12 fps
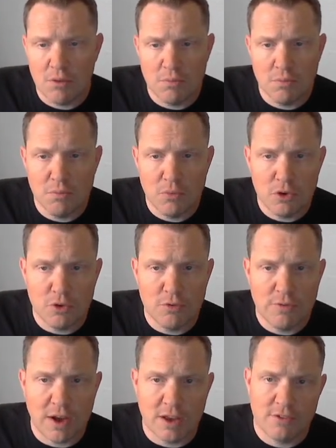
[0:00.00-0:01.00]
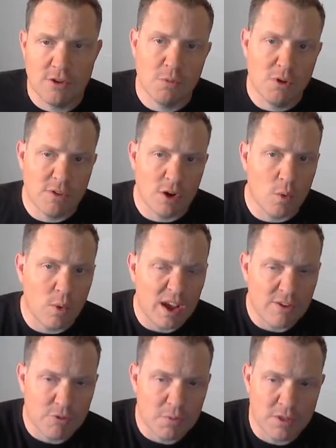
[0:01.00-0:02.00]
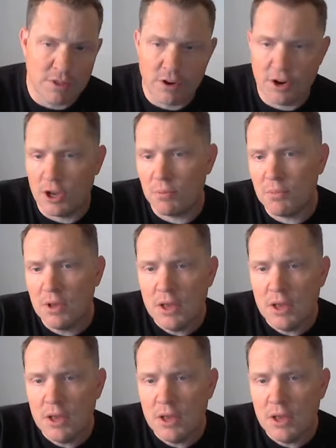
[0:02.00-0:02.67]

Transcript: move as they're moving away from Ethereum.